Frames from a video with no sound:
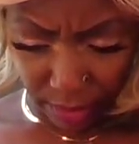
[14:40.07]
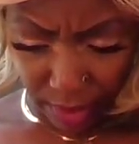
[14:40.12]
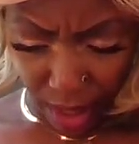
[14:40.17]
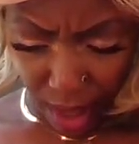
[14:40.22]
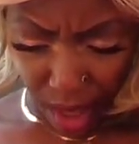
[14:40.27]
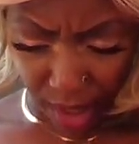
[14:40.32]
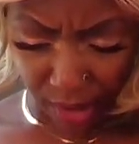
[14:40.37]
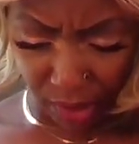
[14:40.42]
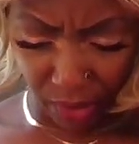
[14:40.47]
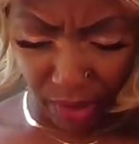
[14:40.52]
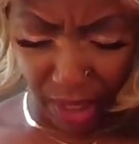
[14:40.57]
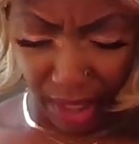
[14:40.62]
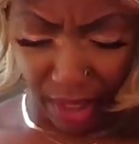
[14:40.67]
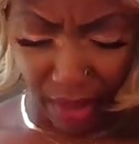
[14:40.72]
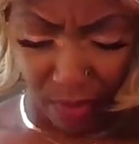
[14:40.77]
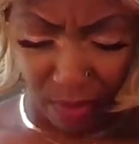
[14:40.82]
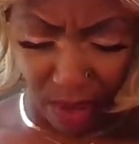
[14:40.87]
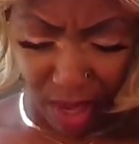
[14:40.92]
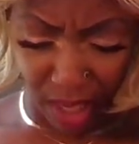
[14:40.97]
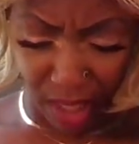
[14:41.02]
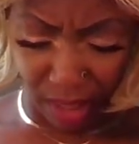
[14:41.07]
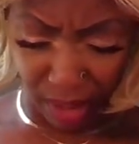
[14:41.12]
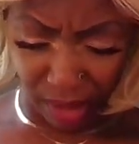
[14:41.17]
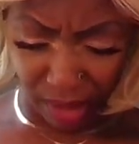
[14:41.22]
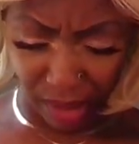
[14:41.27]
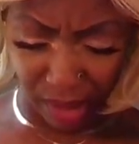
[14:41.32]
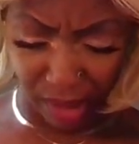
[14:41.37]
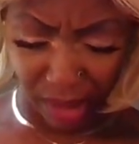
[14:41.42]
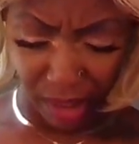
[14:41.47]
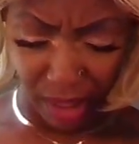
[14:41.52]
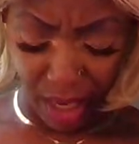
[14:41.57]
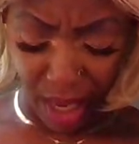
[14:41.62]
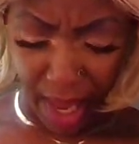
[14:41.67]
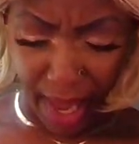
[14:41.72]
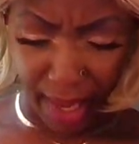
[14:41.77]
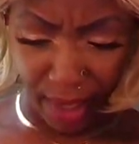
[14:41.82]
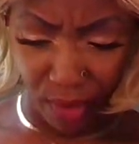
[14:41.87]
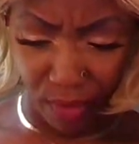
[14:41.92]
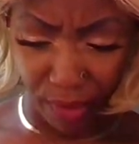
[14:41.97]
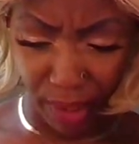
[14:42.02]
Also King of Wands
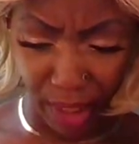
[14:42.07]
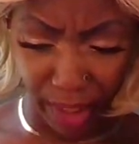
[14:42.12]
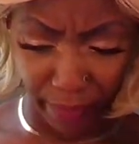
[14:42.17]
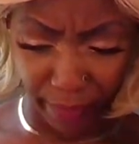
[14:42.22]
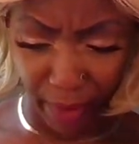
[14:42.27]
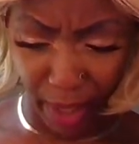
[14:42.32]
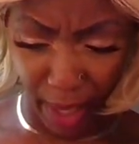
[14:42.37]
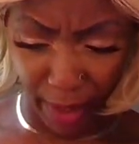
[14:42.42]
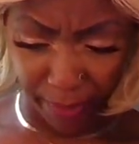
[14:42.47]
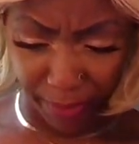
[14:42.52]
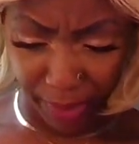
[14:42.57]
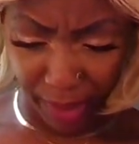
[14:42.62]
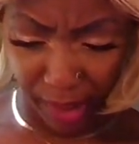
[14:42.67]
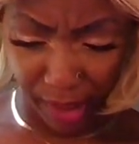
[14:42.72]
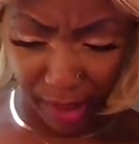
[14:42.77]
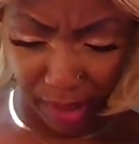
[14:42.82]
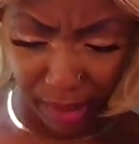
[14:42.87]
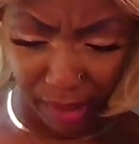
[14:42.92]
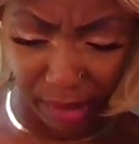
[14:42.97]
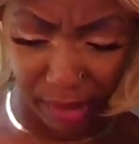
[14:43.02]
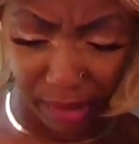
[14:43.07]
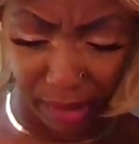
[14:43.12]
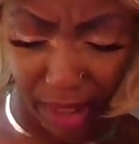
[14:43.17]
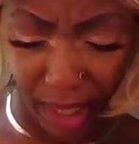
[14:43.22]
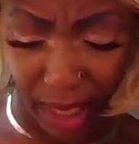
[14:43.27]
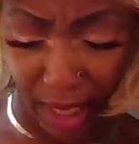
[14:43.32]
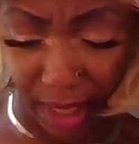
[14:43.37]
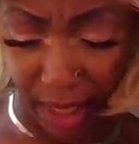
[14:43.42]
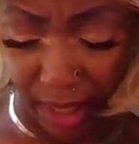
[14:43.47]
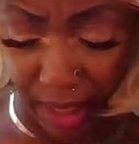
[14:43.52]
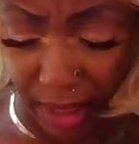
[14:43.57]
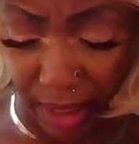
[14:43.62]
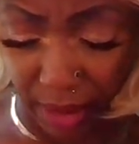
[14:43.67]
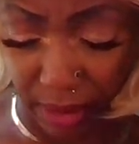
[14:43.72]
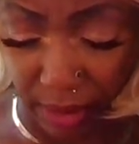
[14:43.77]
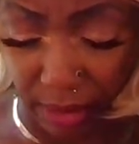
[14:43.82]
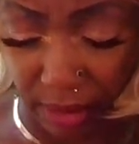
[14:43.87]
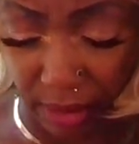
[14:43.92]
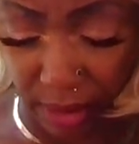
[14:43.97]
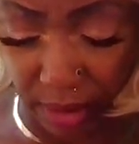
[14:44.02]
and Queen of Cups. Okay.
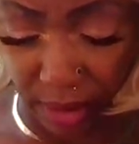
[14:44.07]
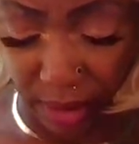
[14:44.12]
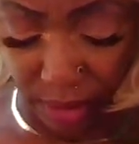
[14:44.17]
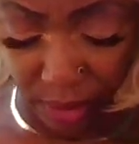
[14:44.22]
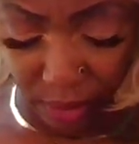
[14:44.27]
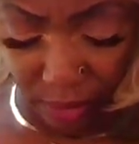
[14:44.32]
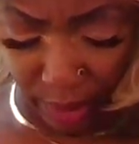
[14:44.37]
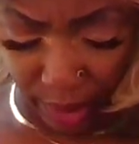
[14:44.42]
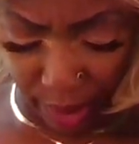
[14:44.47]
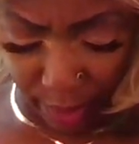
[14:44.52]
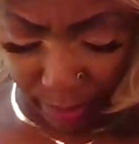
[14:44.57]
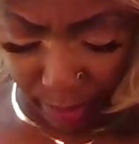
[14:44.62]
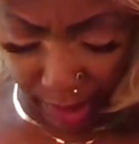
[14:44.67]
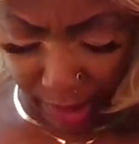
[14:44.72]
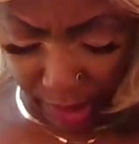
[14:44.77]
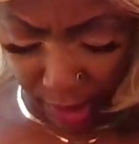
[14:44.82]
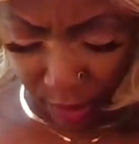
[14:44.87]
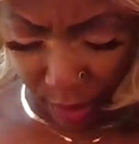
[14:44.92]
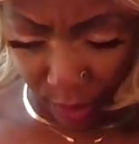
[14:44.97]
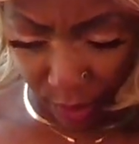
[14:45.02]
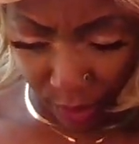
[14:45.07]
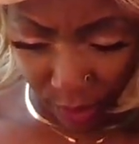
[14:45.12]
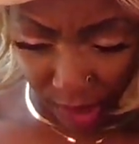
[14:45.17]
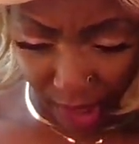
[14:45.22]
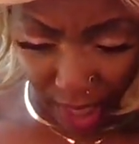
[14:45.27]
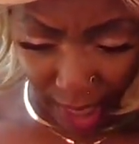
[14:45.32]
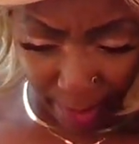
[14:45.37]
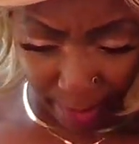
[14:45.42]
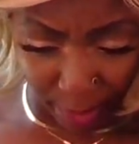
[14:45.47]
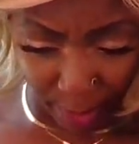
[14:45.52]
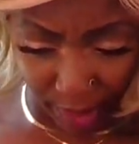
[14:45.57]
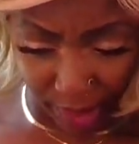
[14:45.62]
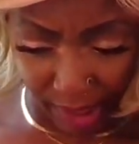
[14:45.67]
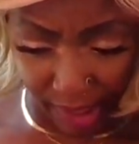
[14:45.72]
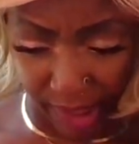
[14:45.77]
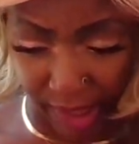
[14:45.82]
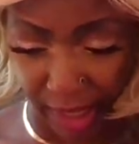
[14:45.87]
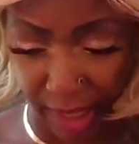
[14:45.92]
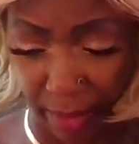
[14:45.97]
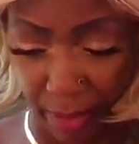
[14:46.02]
Queen of Pentacles. High
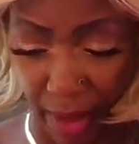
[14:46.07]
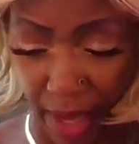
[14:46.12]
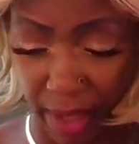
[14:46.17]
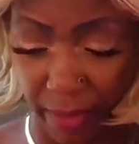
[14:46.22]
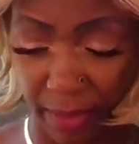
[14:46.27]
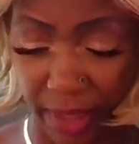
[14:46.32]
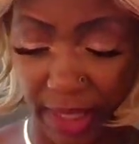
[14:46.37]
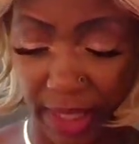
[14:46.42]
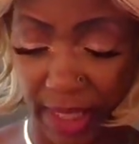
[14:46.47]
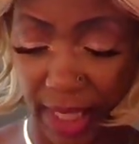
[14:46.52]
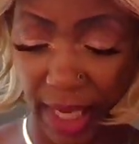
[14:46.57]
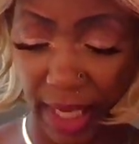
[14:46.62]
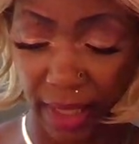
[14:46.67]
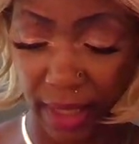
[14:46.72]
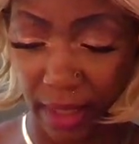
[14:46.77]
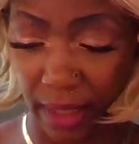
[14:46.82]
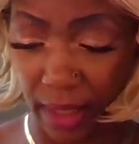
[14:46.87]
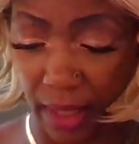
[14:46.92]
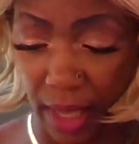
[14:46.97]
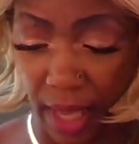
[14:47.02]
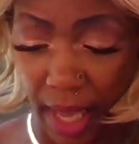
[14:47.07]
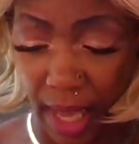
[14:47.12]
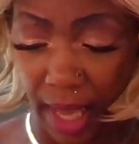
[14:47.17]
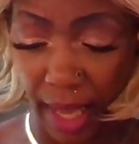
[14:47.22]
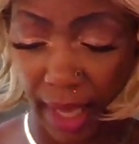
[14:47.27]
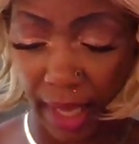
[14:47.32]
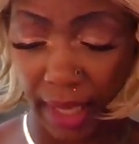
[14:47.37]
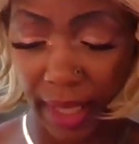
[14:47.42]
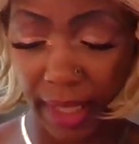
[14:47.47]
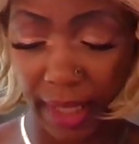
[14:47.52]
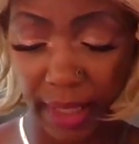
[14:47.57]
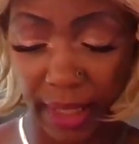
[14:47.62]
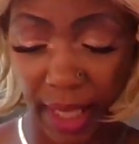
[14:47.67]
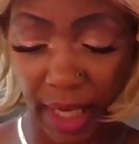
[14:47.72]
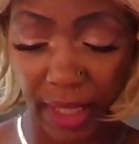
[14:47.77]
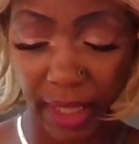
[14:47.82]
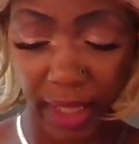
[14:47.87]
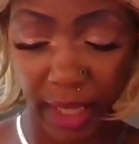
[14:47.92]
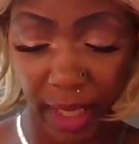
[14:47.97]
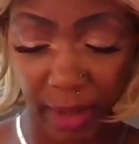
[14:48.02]
Priestess at the bottom of the deck. And
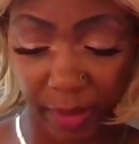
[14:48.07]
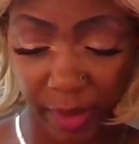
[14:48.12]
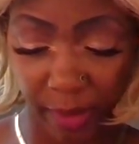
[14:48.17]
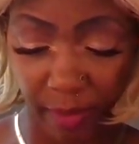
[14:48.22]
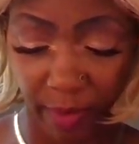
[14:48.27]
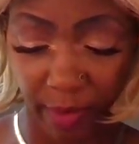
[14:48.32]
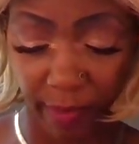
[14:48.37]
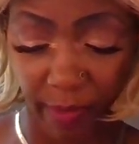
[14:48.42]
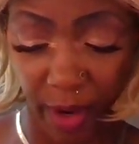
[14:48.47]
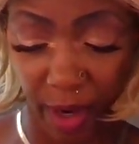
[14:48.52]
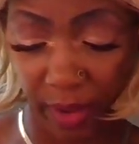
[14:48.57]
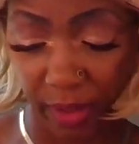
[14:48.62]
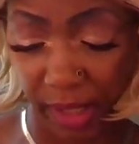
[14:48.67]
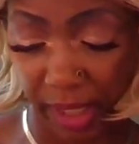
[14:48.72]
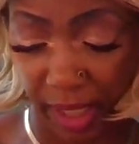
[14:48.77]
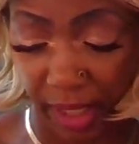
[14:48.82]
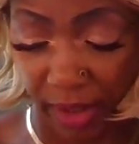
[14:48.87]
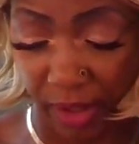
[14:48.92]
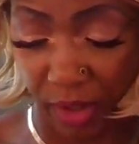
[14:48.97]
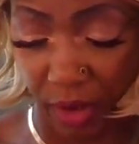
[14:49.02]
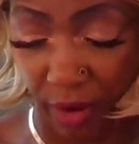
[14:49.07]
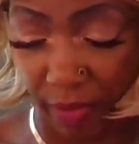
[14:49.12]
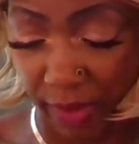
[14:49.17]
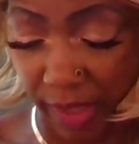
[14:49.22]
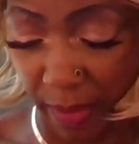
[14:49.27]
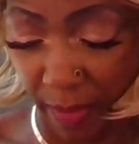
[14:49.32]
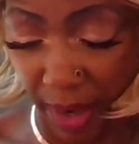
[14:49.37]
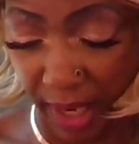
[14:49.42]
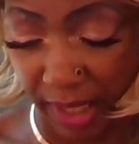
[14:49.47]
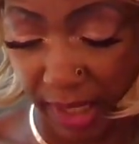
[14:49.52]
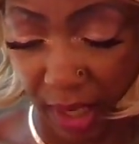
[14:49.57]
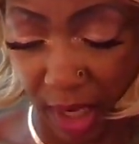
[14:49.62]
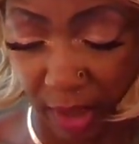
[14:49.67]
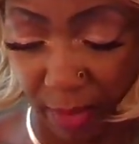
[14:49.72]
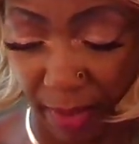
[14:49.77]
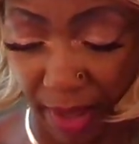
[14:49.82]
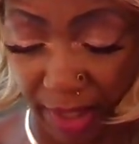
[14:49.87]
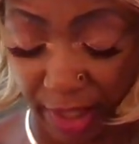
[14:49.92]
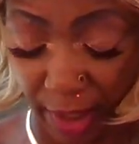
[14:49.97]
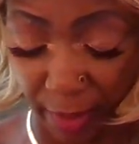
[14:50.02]
Nine of Cups in reverse here. So if somebody's all
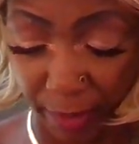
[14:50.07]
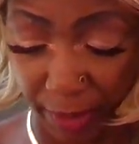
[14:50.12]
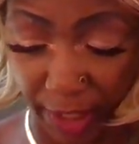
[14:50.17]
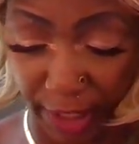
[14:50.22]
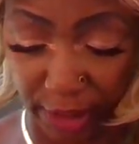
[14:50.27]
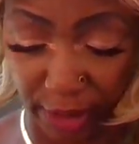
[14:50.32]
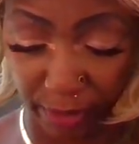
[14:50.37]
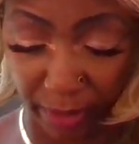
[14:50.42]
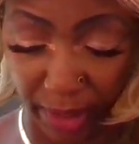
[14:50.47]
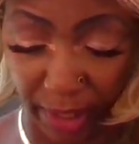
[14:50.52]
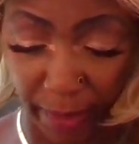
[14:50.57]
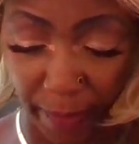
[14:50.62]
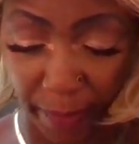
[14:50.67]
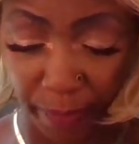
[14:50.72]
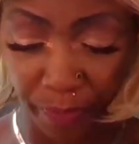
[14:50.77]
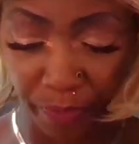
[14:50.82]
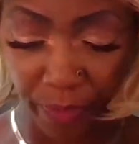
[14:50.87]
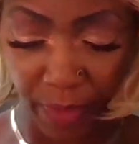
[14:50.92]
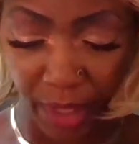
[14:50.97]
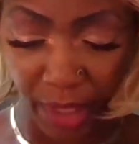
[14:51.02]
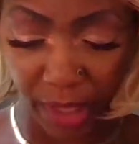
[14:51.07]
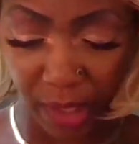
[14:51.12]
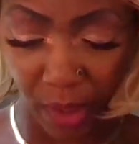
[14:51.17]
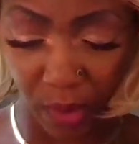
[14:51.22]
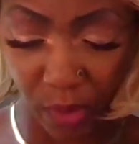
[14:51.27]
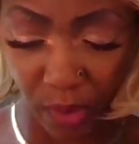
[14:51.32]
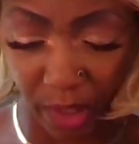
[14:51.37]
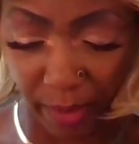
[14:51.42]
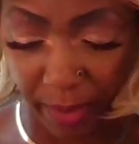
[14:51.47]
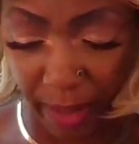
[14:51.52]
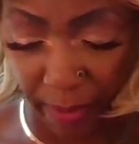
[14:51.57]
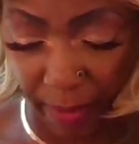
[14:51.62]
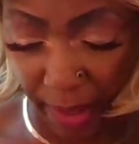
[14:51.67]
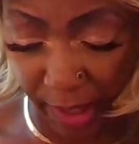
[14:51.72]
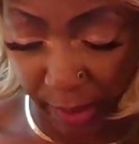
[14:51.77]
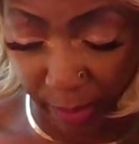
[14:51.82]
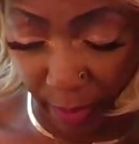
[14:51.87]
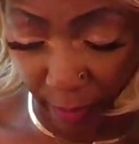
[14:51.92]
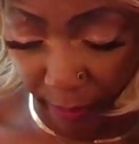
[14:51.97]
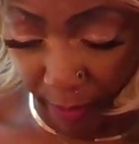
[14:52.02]
about their pleasurement, this also could be a
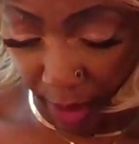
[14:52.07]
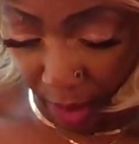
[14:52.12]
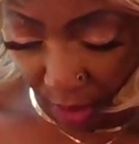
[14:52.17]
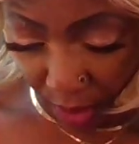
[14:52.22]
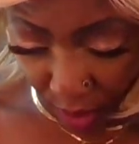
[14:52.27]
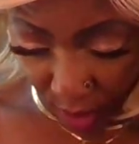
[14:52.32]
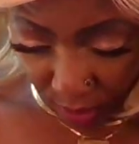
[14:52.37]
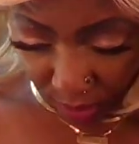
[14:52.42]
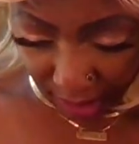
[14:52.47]
possible Virgo,